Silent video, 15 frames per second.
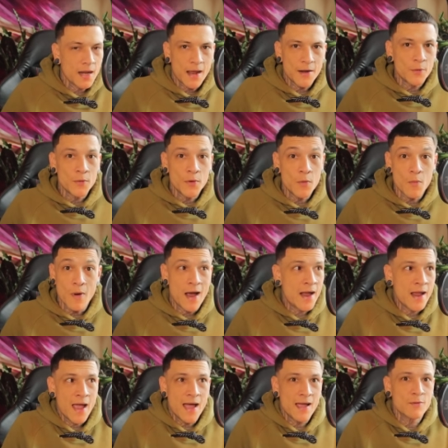I don't know
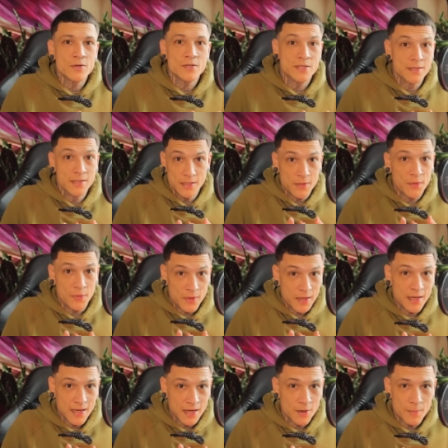why. I was
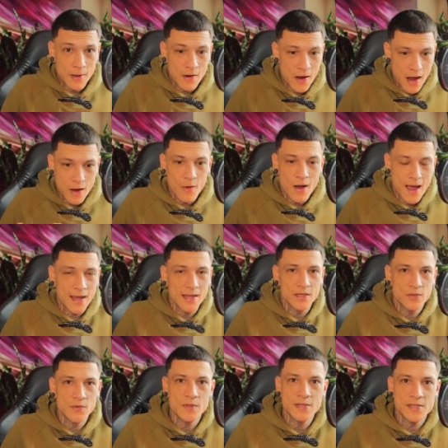thinking about how I
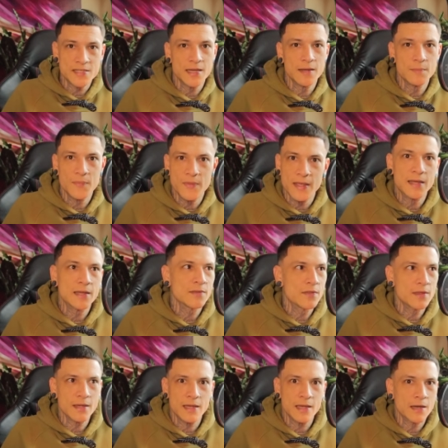do the same thing,
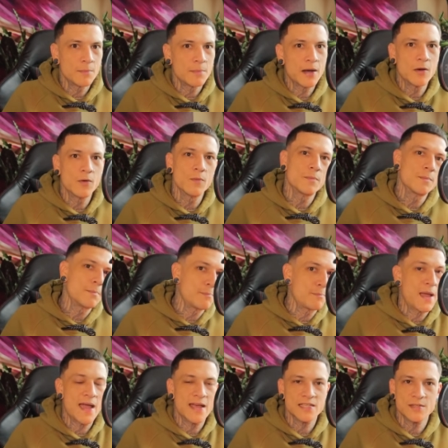thinking about
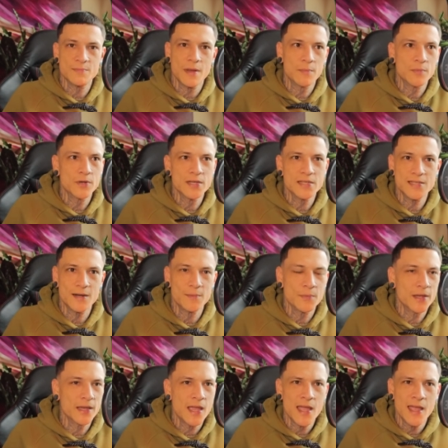past memories, and I'm
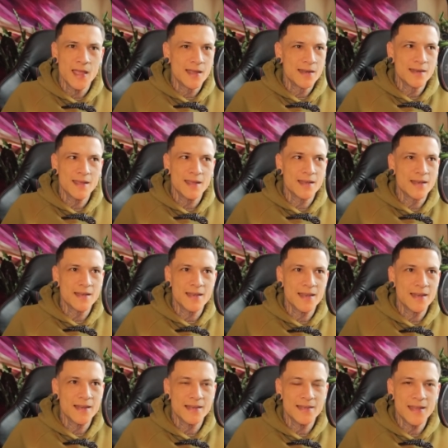like,
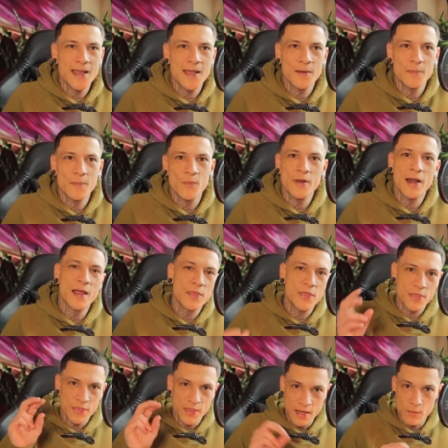damn, when I
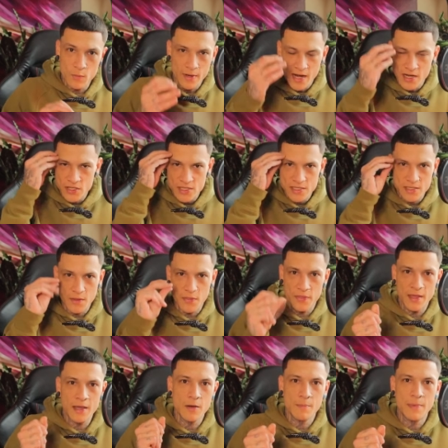just
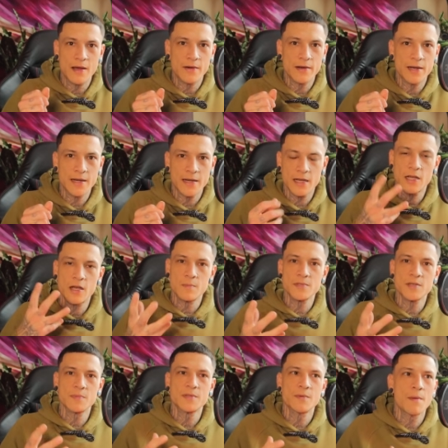think about it and it
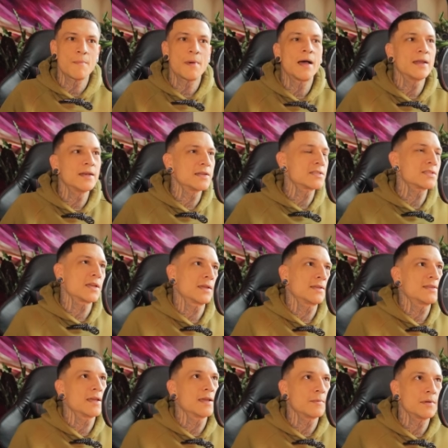comes up to my mind, it's
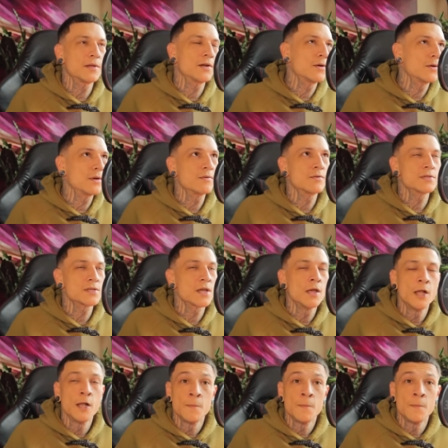like, damn, you know, it was.